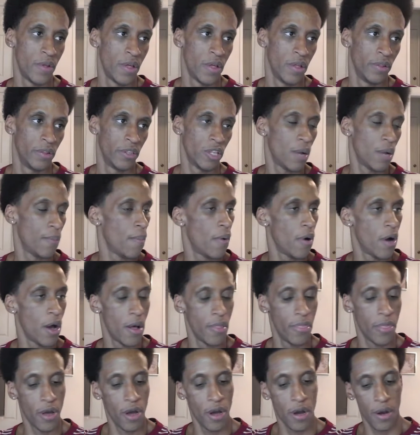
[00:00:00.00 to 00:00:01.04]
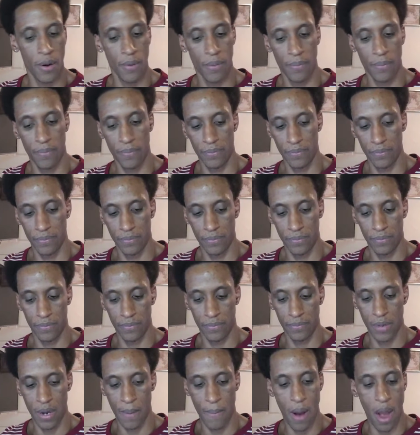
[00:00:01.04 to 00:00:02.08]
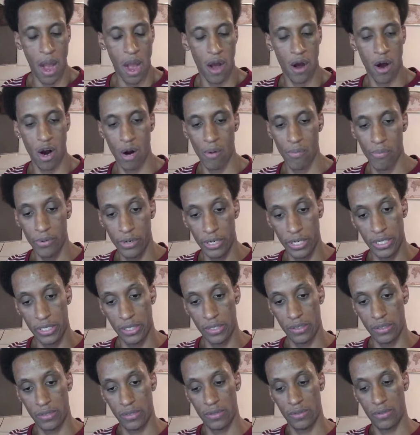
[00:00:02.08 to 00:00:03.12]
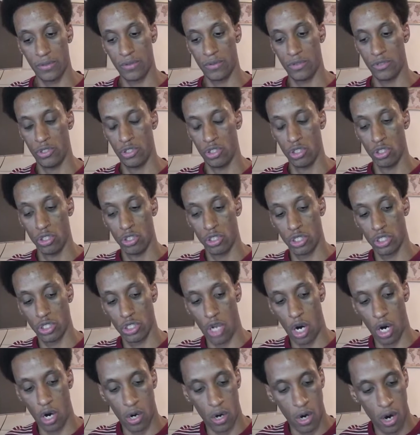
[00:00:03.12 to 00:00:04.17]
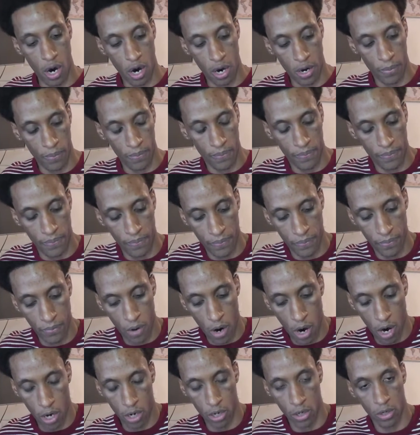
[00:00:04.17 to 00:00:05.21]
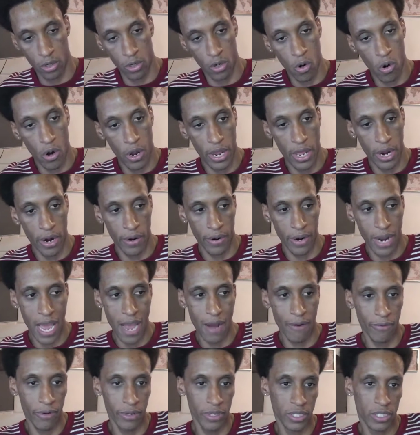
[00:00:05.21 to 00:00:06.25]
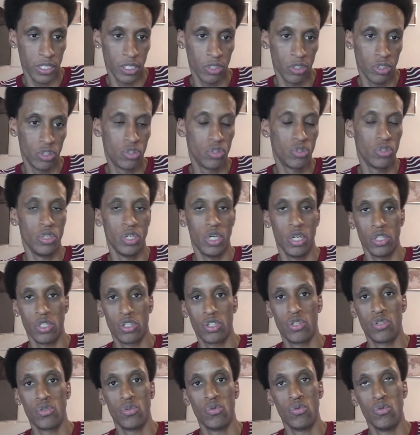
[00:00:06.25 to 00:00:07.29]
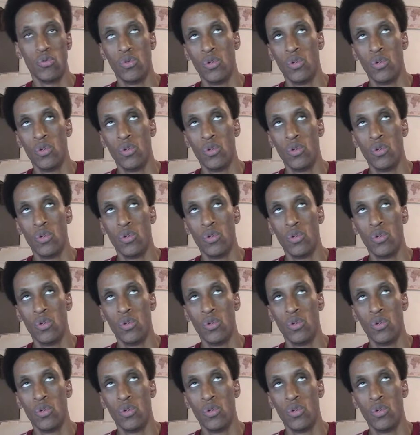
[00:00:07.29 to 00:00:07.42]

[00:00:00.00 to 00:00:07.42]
Ahmaud Arbery jurors are going in on that one. So two